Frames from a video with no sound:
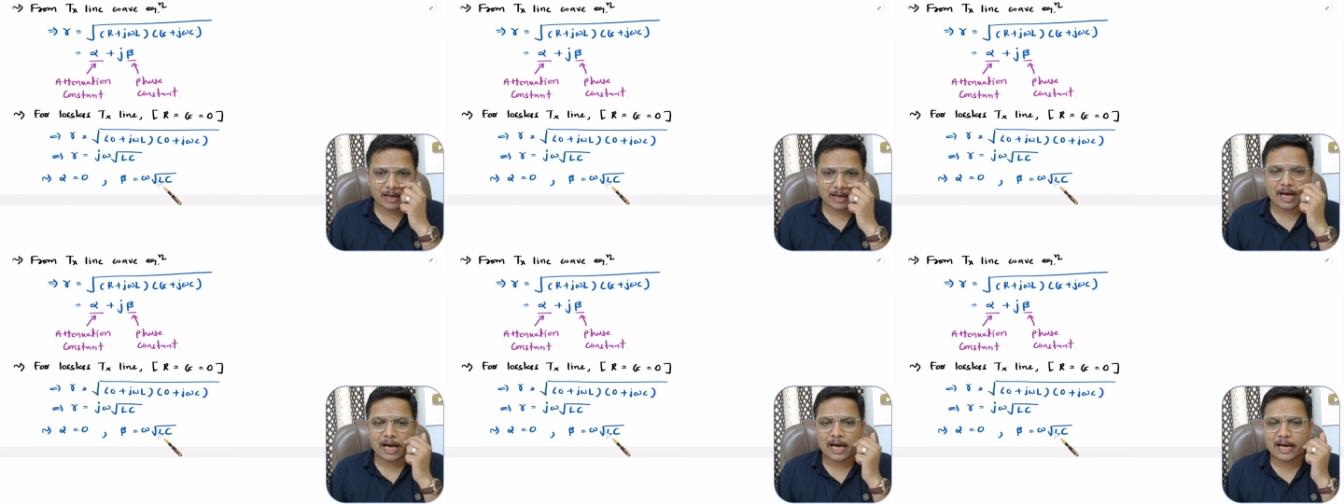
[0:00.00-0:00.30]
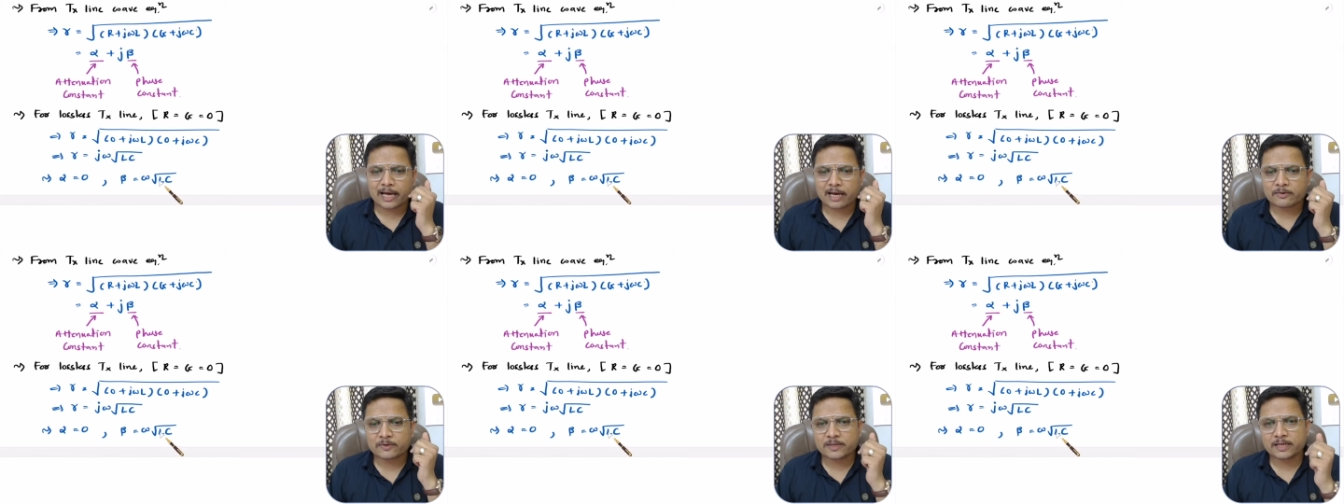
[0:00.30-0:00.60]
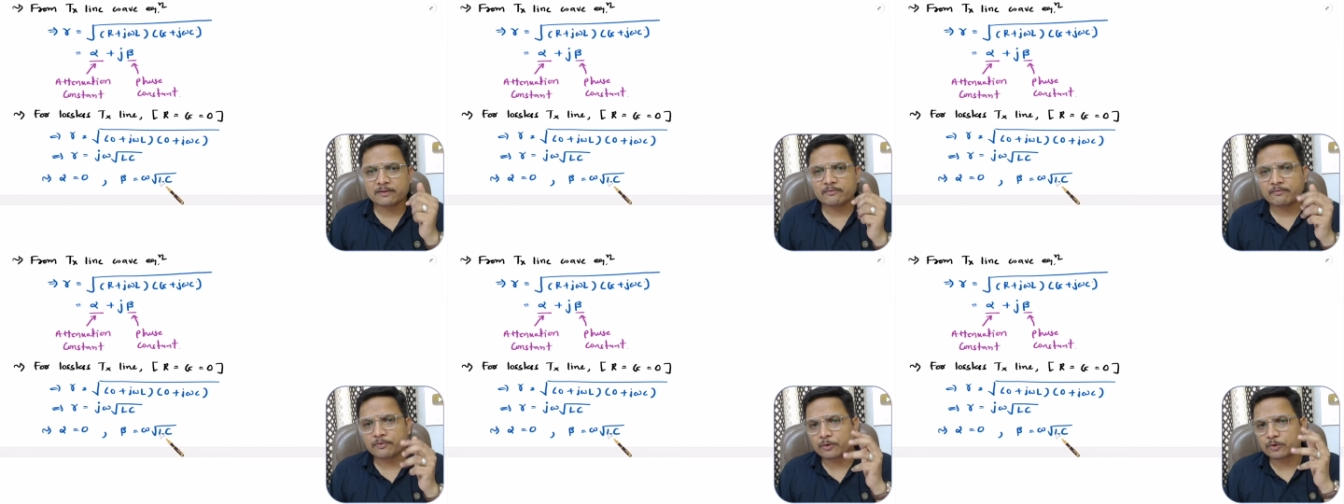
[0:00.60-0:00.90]
I have
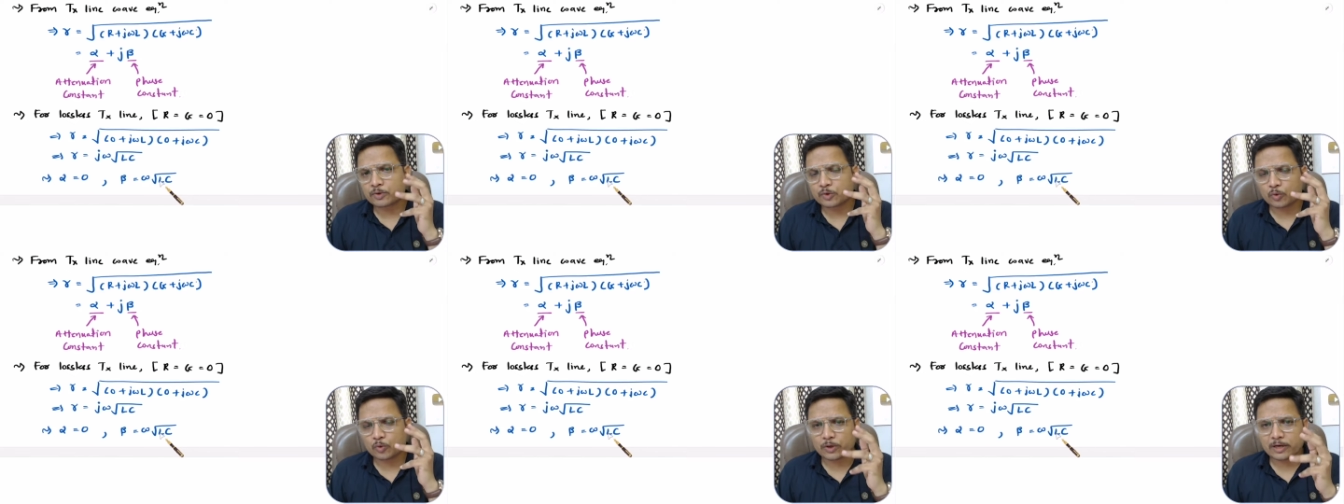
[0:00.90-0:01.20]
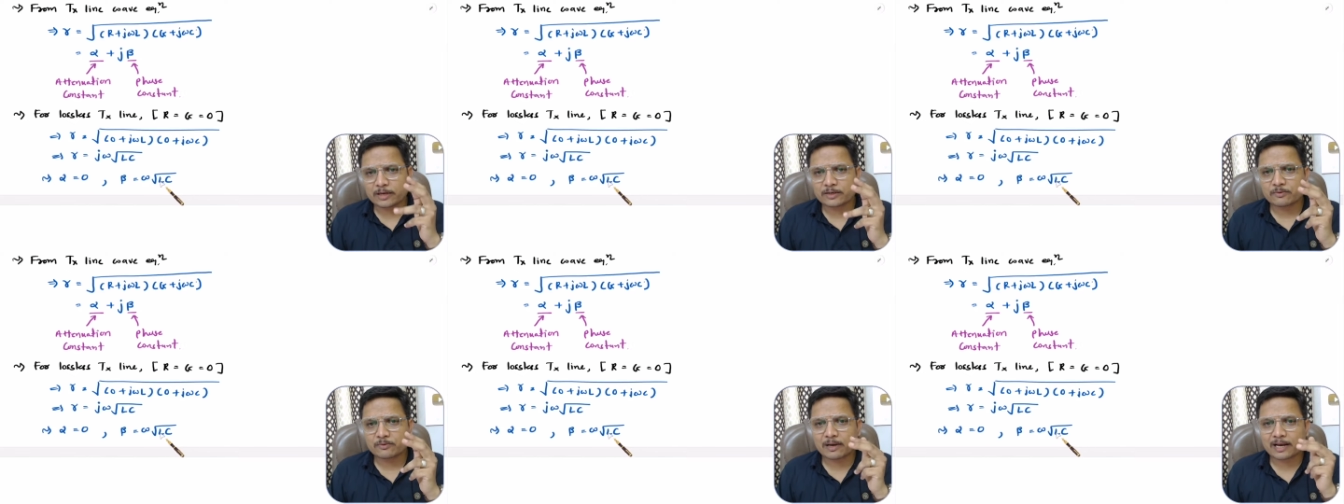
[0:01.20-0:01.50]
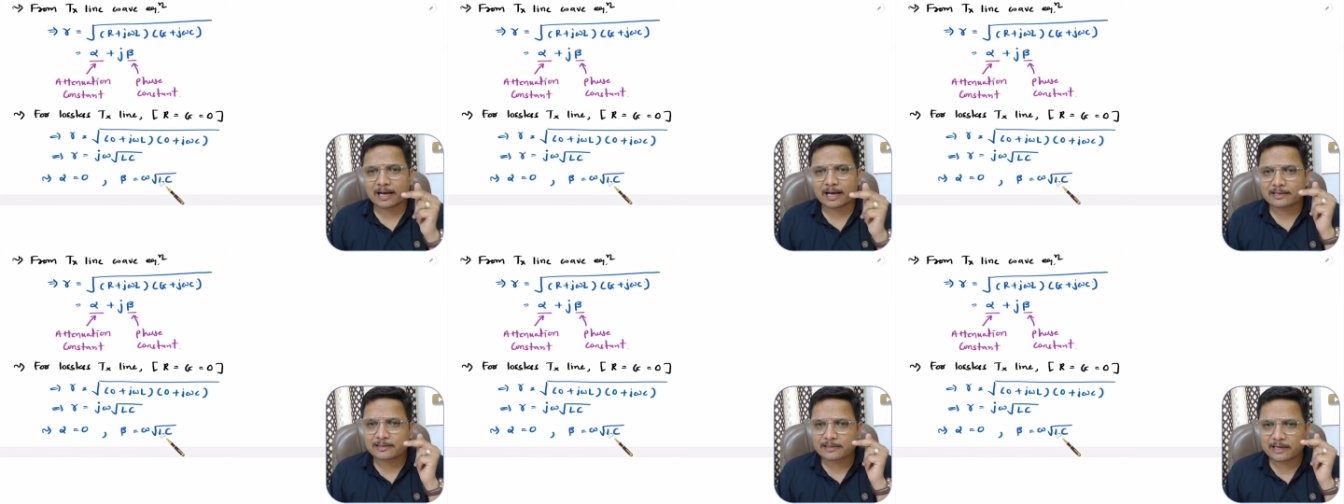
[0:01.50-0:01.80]
seen few students were
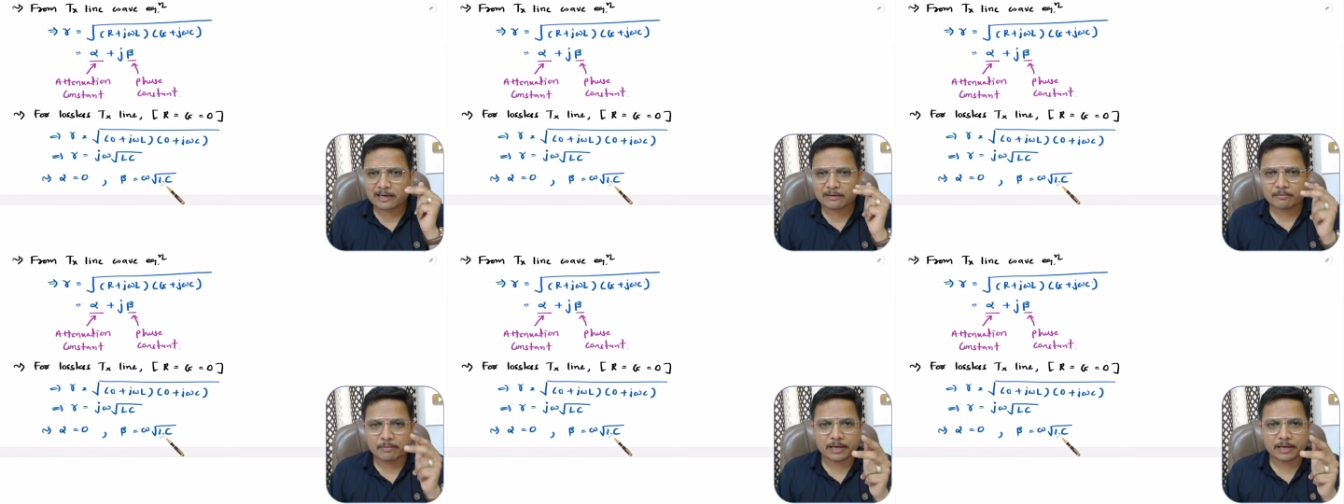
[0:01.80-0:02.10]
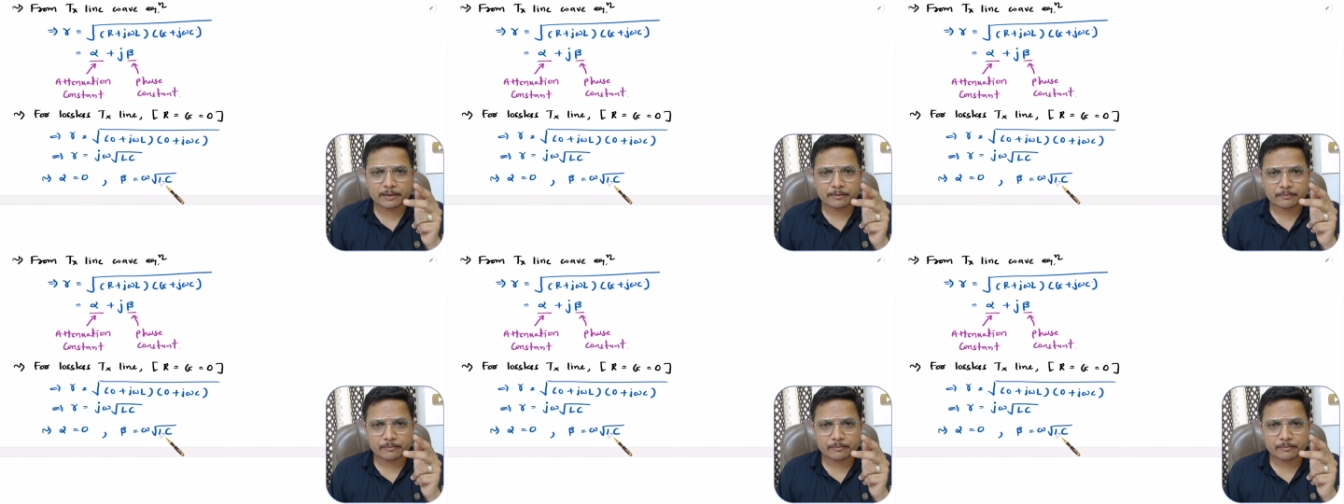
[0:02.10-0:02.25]
asking me